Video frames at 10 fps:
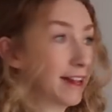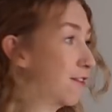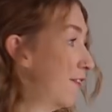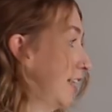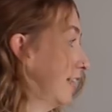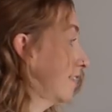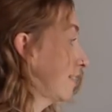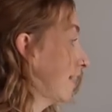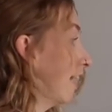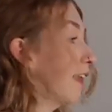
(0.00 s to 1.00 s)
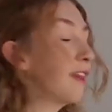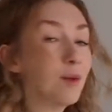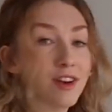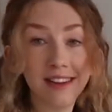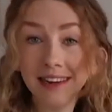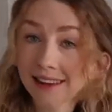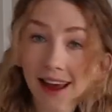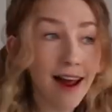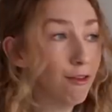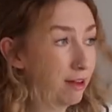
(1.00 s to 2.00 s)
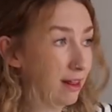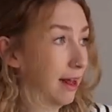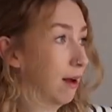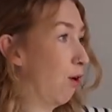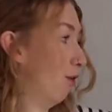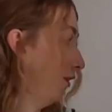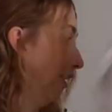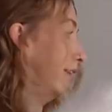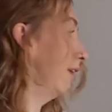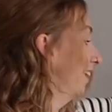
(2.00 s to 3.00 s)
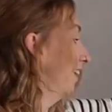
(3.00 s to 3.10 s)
things first, I think we just need to get everything off here.